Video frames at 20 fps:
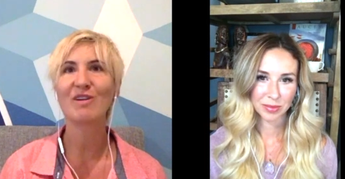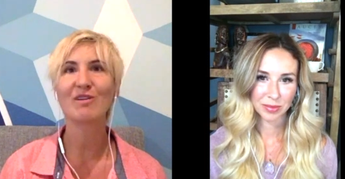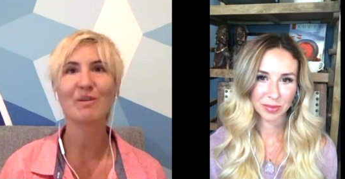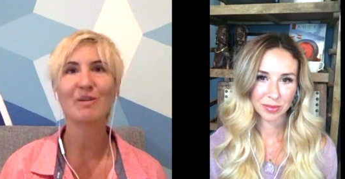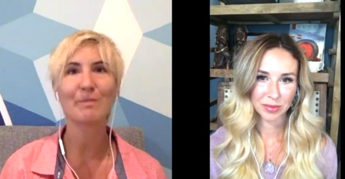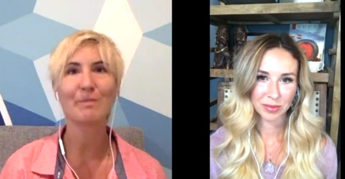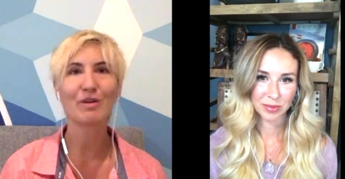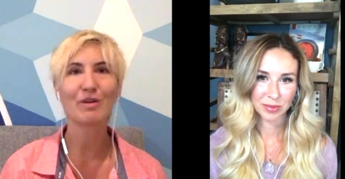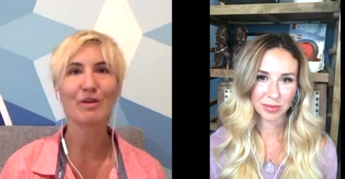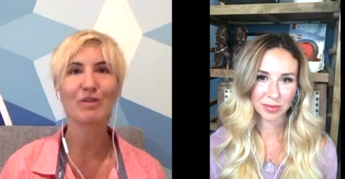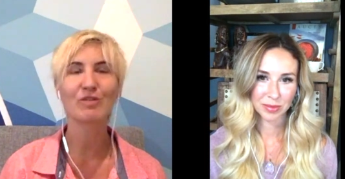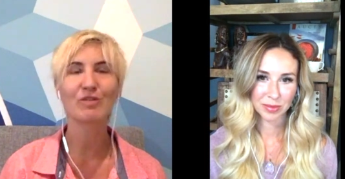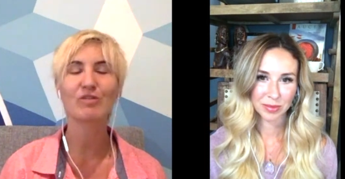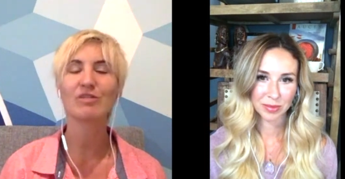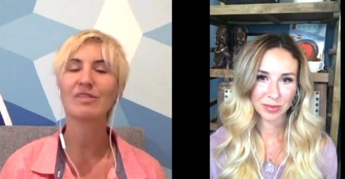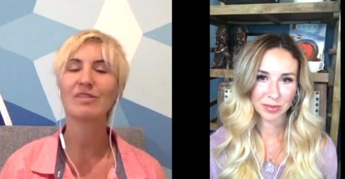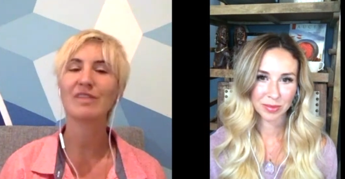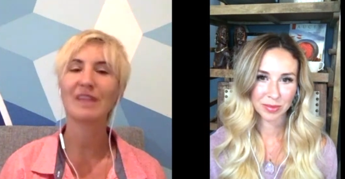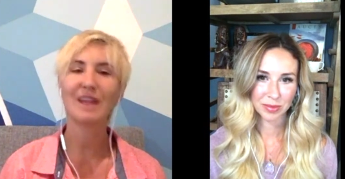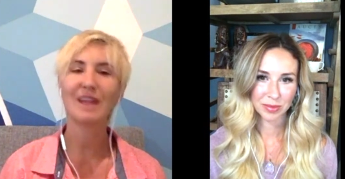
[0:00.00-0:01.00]
Speaker 1: or a
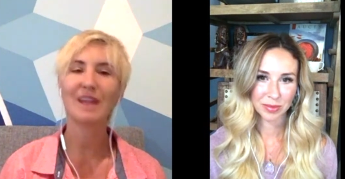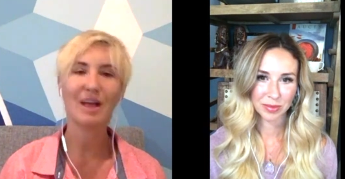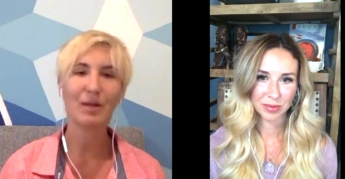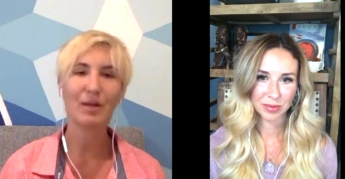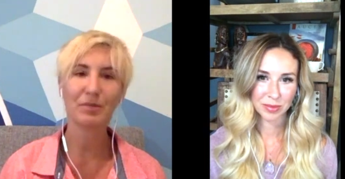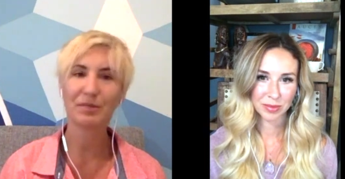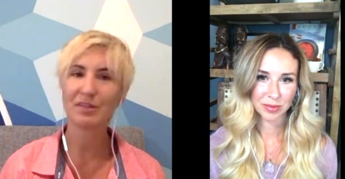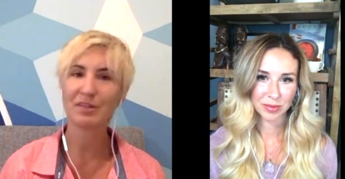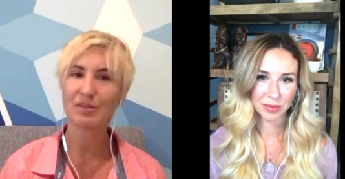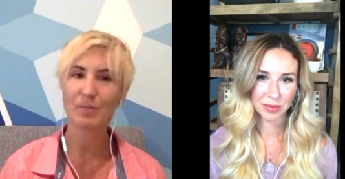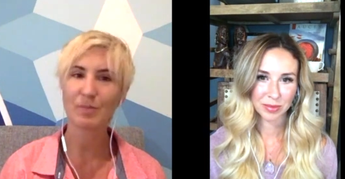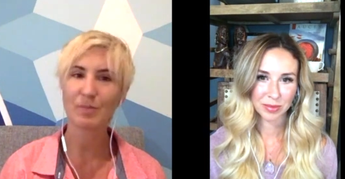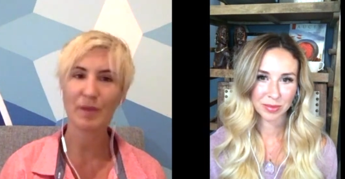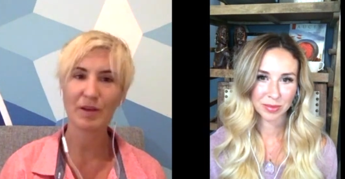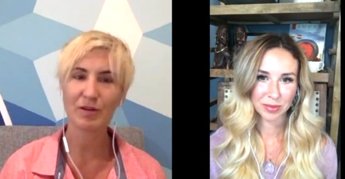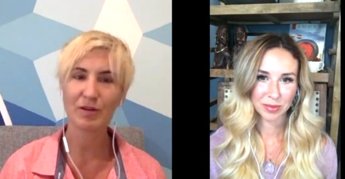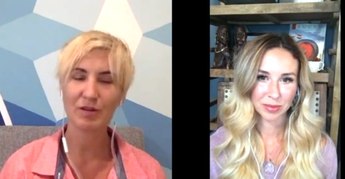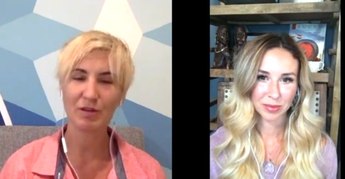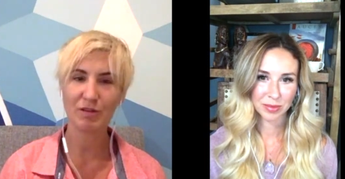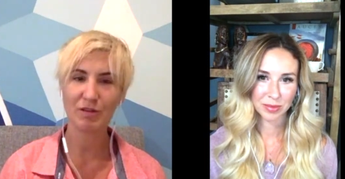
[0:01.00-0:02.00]
person that helped
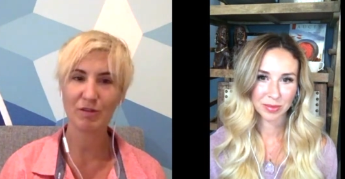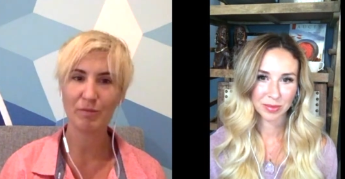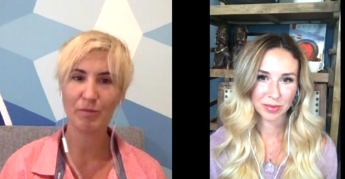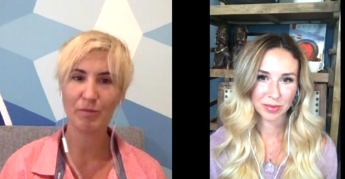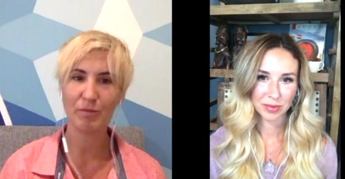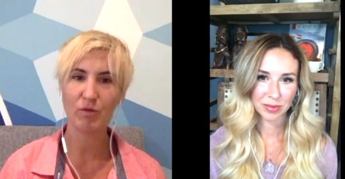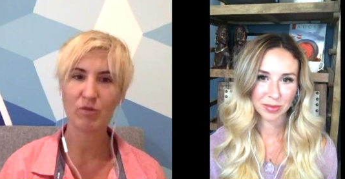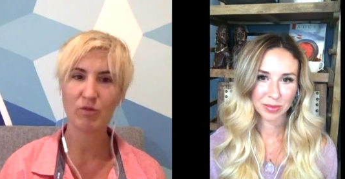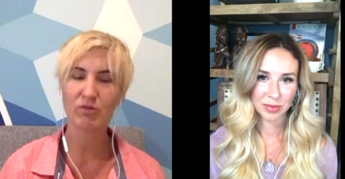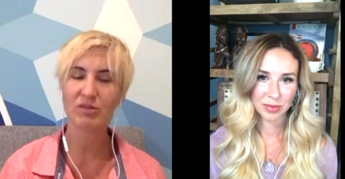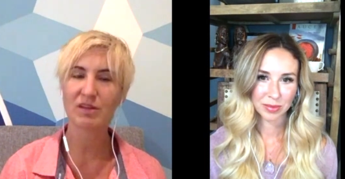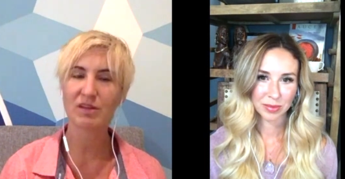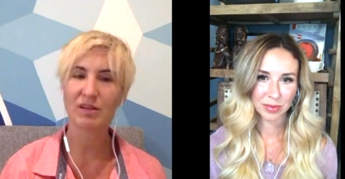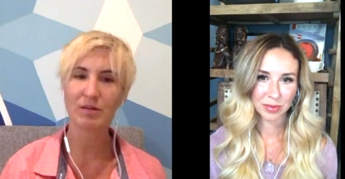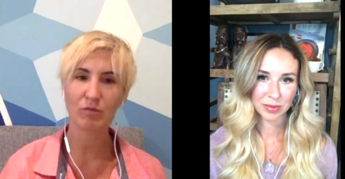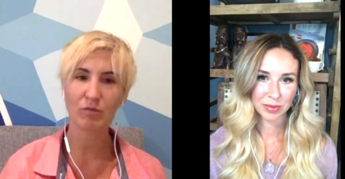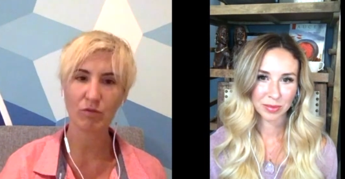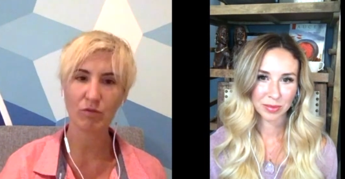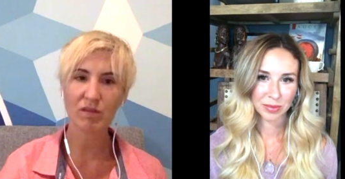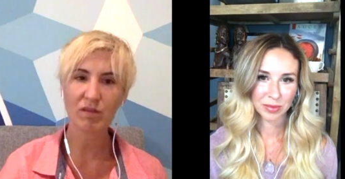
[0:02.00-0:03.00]
inspire you the most
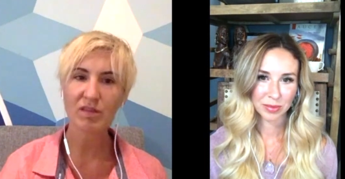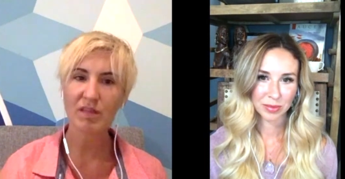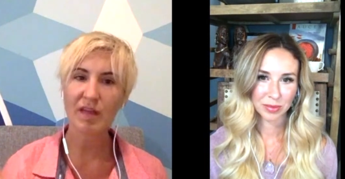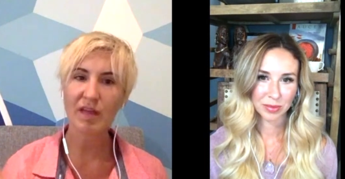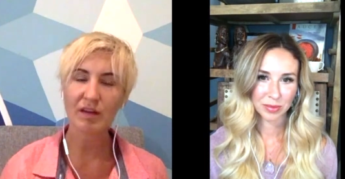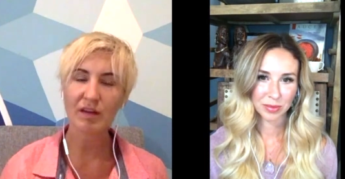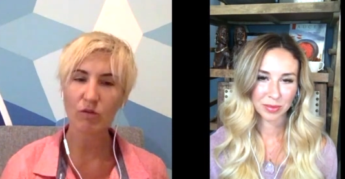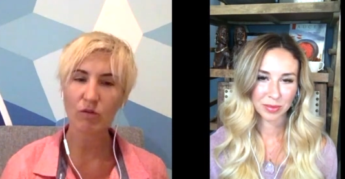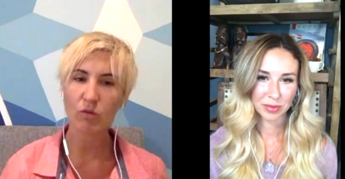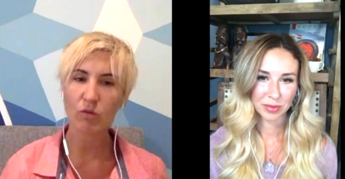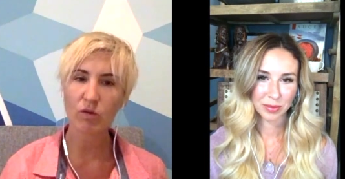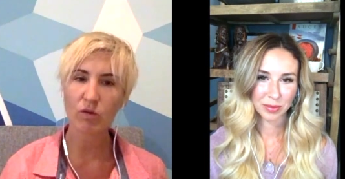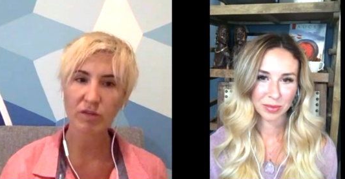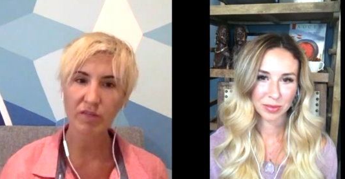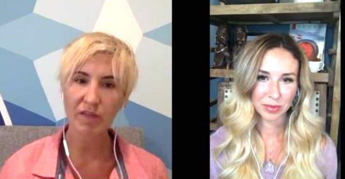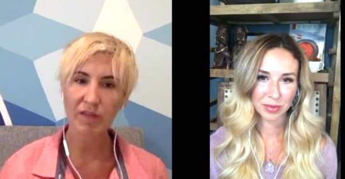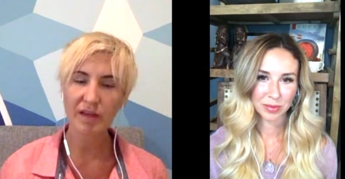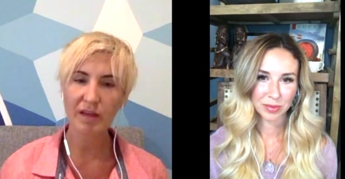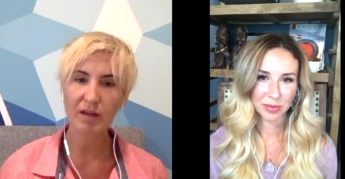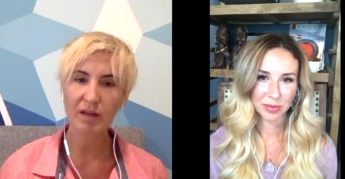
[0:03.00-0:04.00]
that was that north
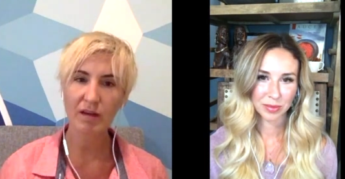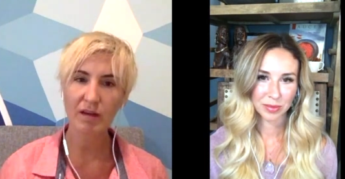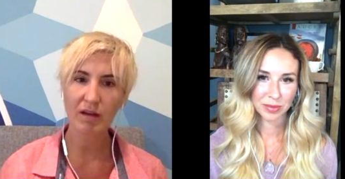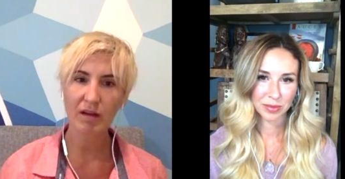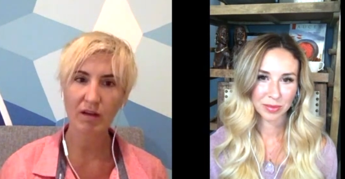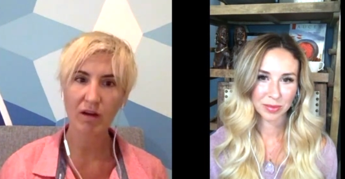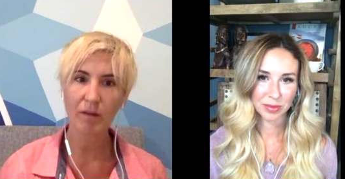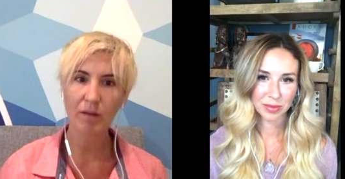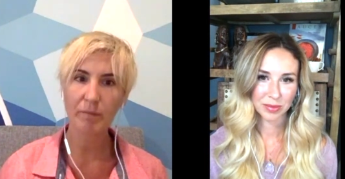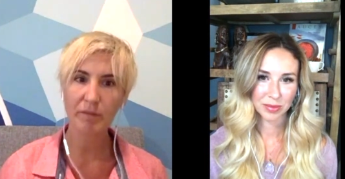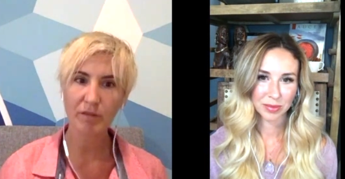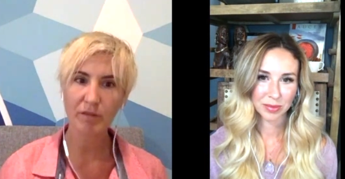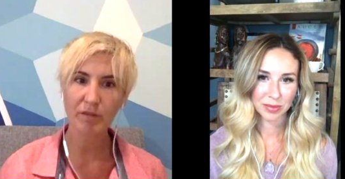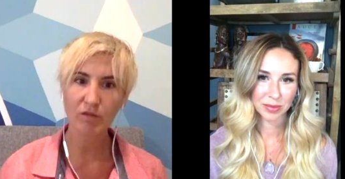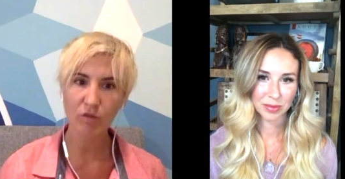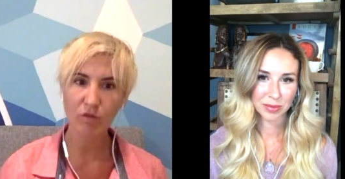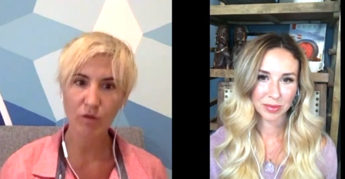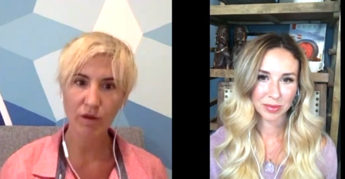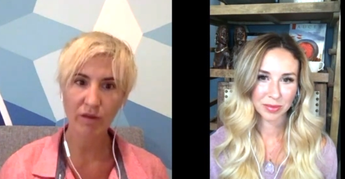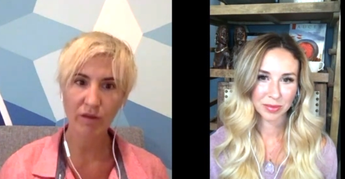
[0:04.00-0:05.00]
like compass
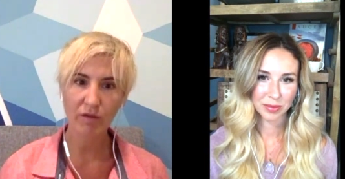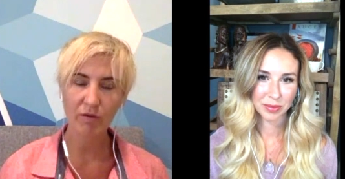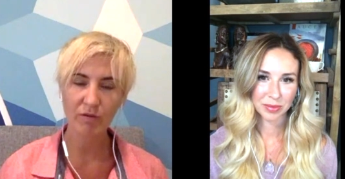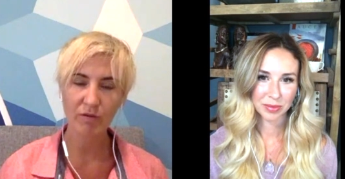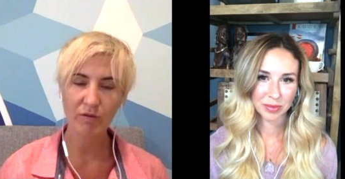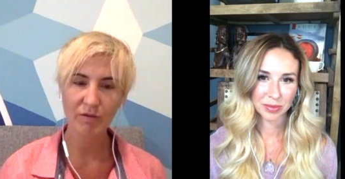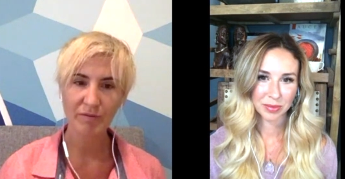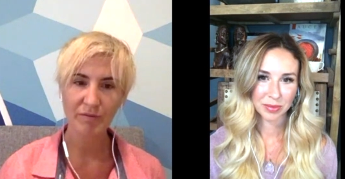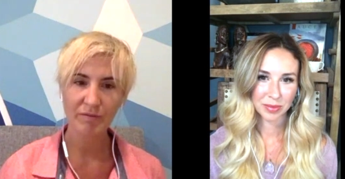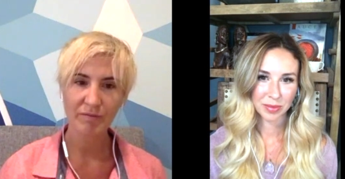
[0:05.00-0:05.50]
for you